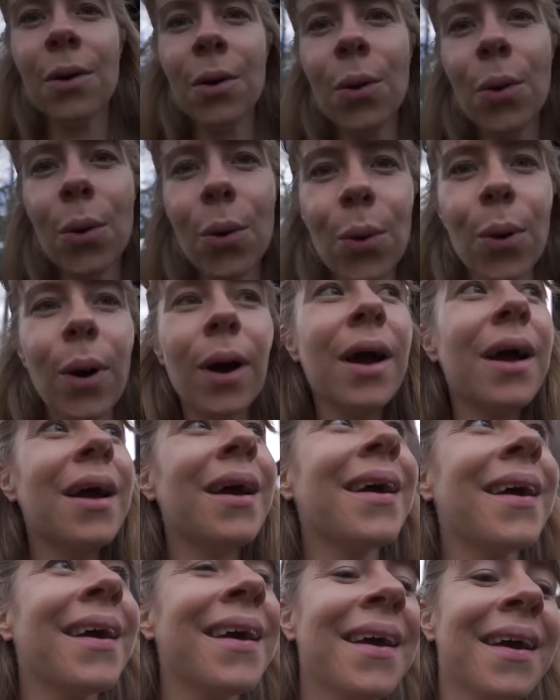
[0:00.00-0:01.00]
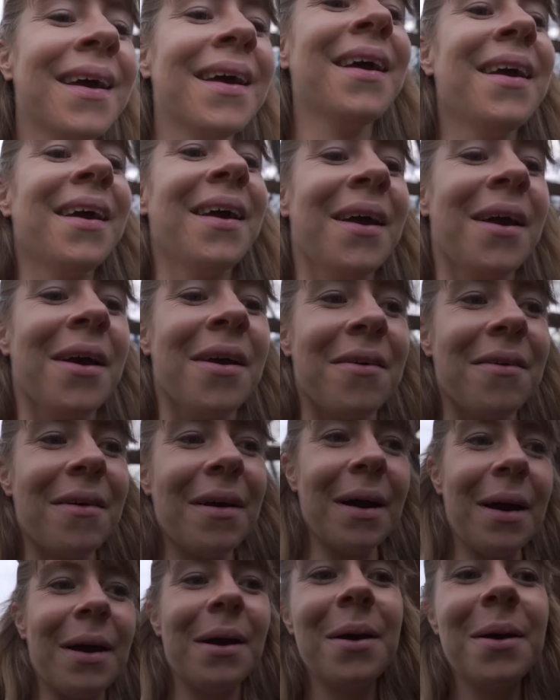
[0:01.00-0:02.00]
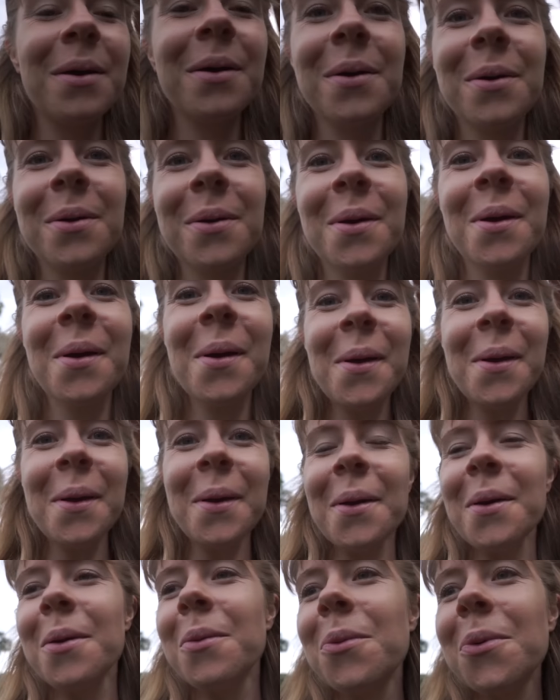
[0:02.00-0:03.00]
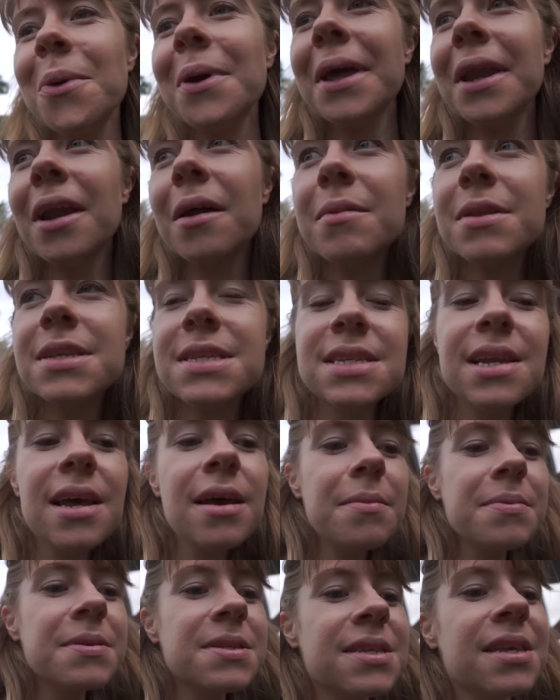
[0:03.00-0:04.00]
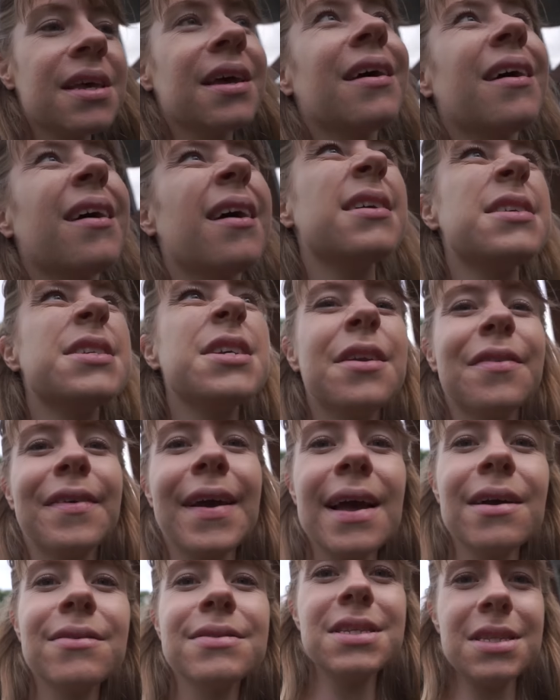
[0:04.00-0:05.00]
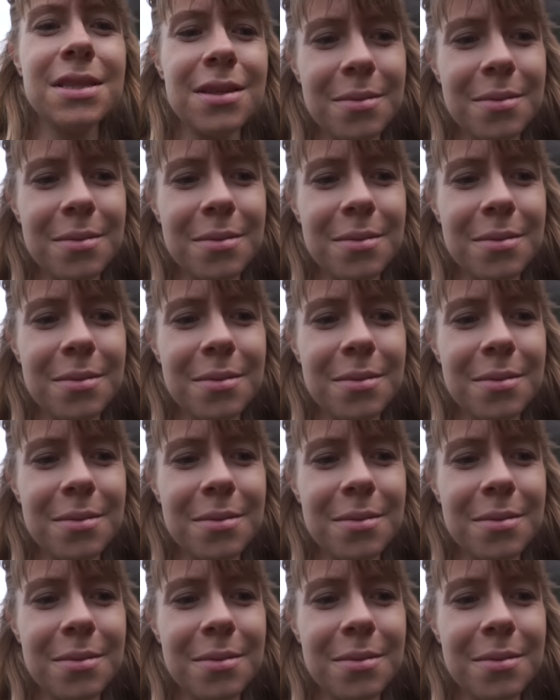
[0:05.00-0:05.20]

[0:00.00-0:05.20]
Ooh. Right, walking up the steps. I should have counted